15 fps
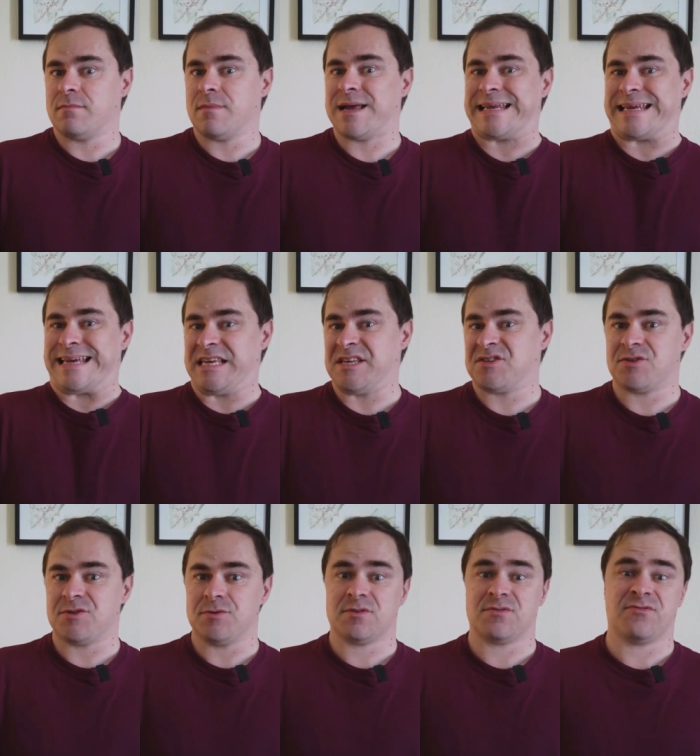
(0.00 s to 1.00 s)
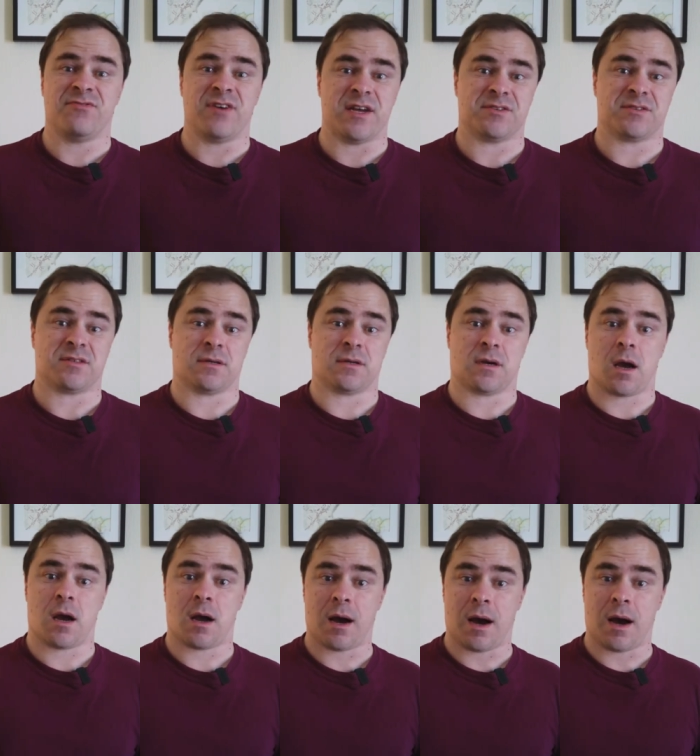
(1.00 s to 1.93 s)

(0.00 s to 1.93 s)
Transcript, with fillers: many issues facing